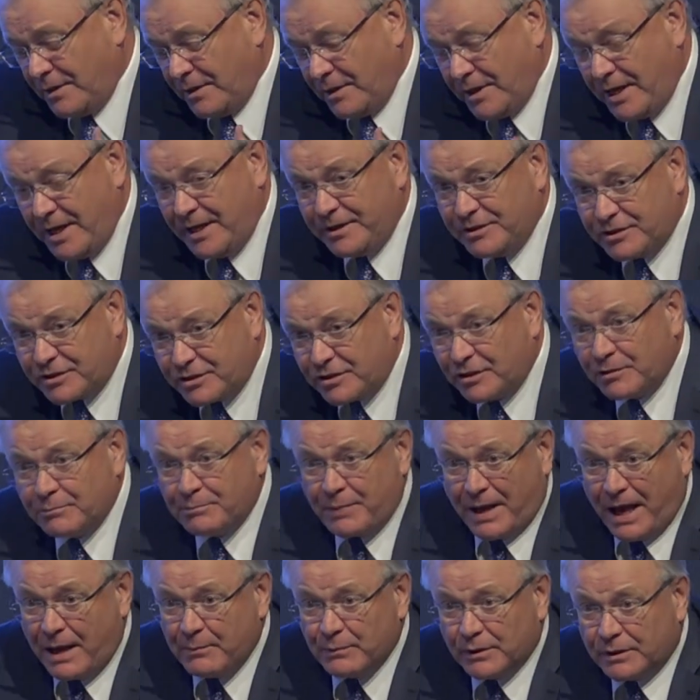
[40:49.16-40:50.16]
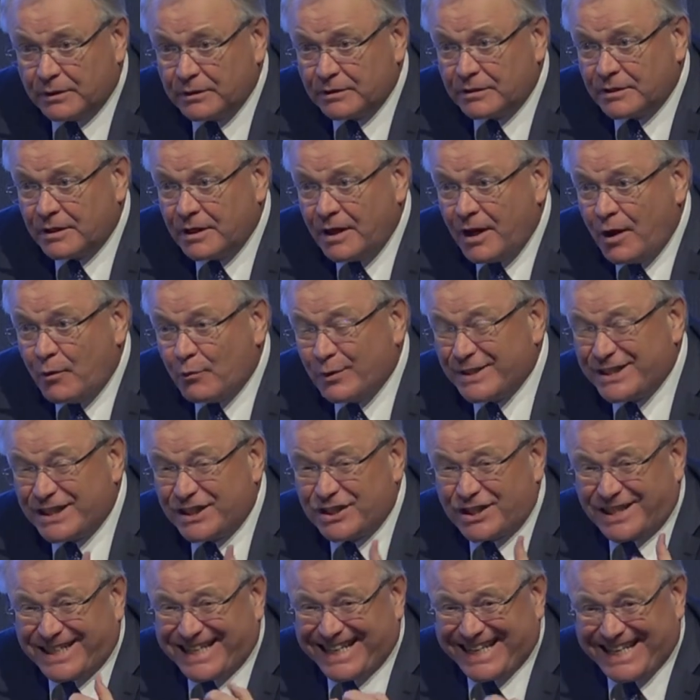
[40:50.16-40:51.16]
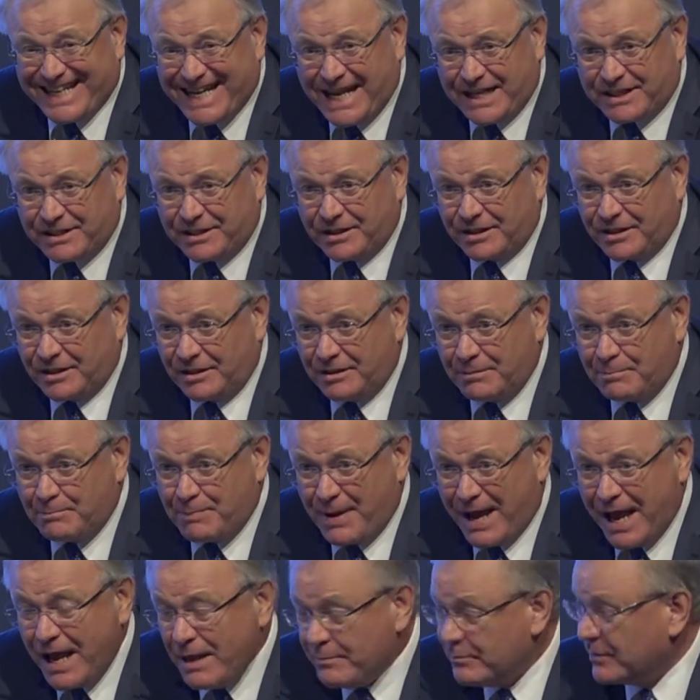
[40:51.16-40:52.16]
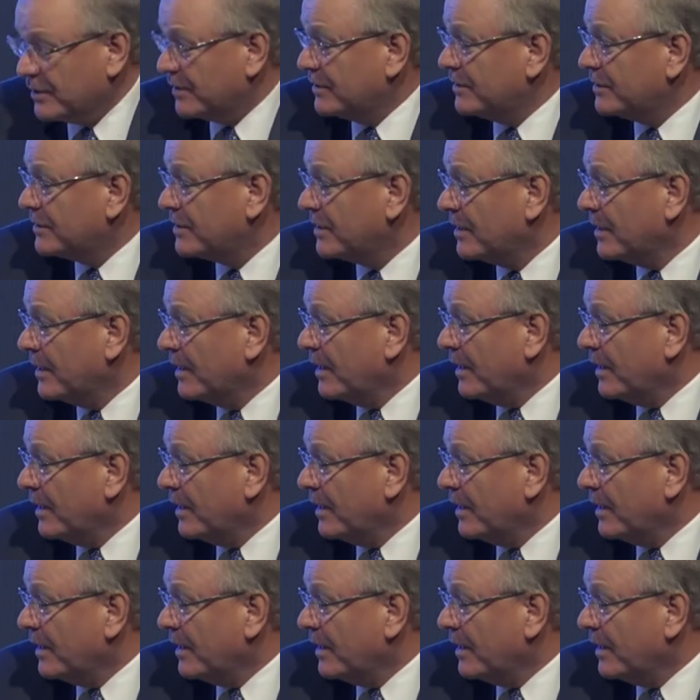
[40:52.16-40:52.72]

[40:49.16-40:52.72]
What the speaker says: instant payment, which is a classical payment,